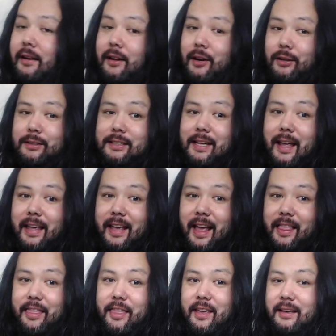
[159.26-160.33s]
It looks like
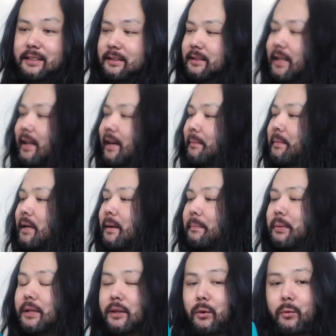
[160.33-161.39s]
this, and I'm gonna
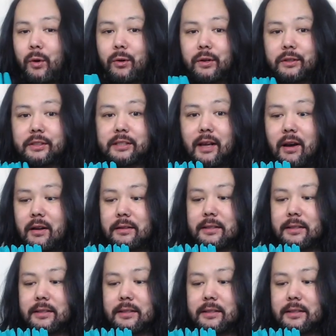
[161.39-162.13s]
put the rollers on